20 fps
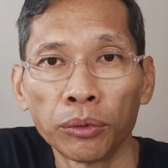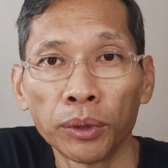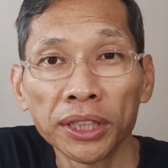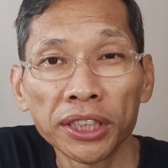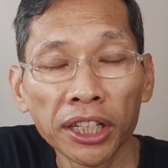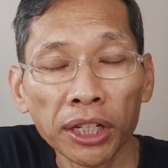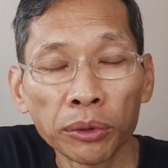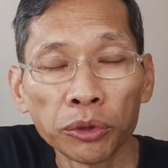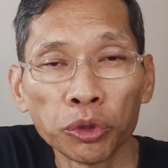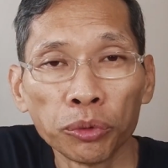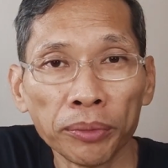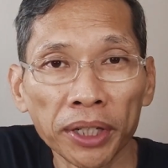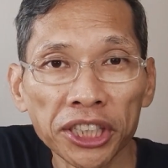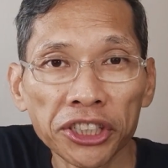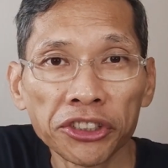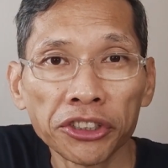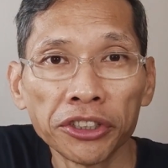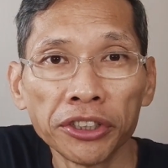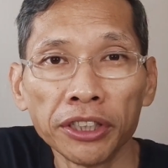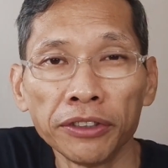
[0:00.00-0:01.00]
One thing I want to
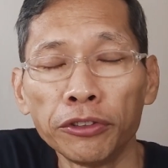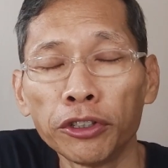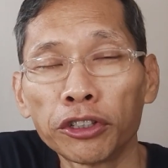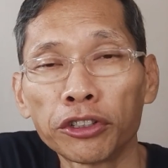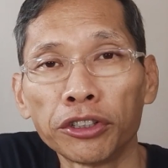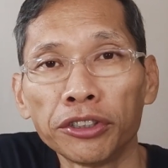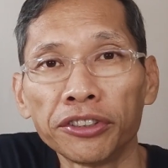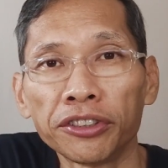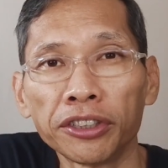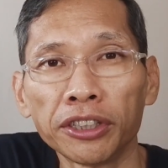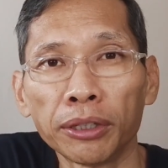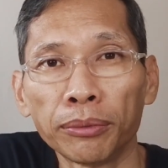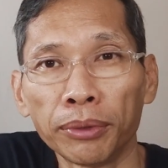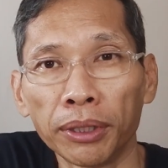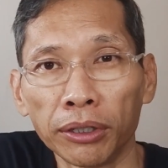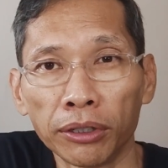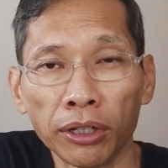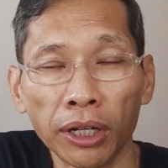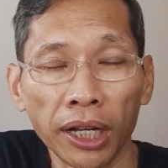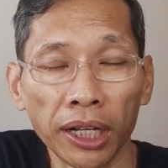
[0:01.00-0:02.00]
mention, if you're concerned
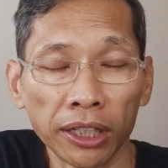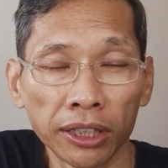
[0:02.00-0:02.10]
about